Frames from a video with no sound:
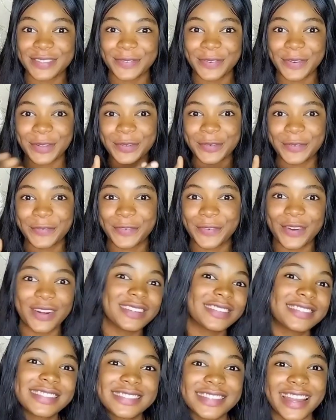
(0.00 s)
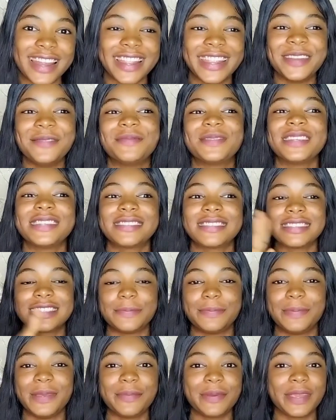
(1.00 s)
first time, this is BB
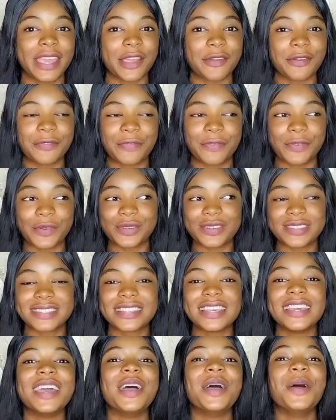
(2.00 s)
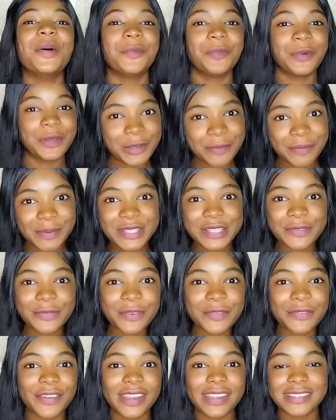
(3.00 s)
Hairyfros with a beautiful face
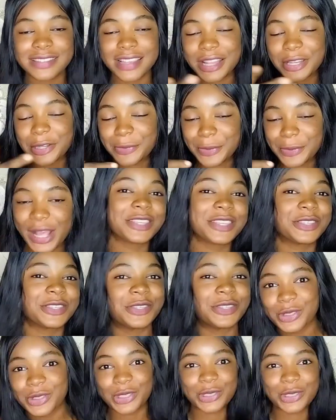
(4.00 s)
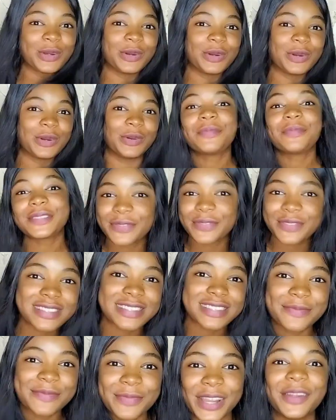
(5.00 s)
and as usual with a beautiful smile
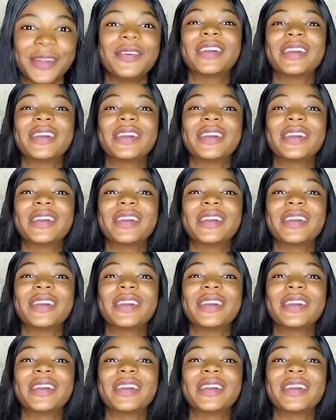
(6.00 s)
okay